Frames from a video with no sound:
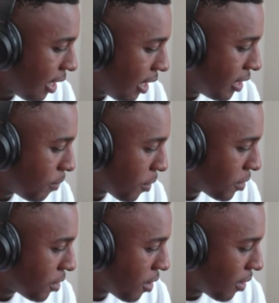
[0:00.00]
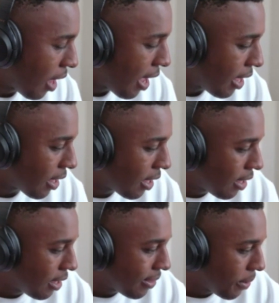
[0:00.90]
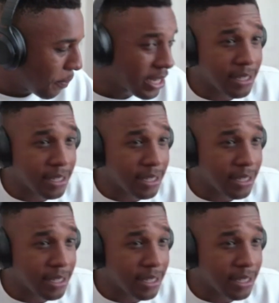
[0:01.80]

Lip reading: it's more so like